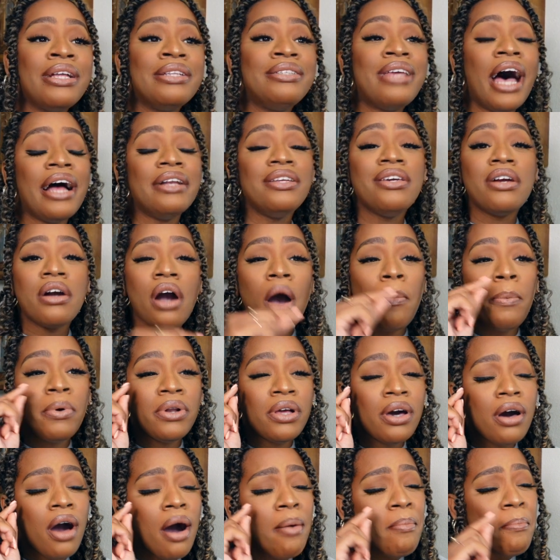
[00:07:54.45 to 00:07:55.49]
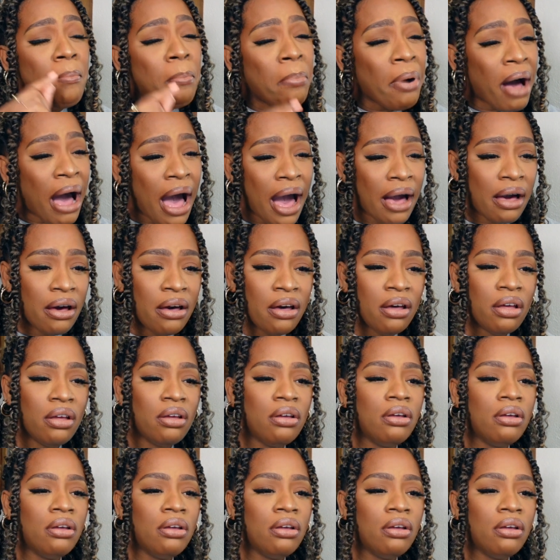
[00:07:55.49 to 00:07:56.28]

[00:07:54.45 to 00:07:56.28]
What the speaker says: that the couple come back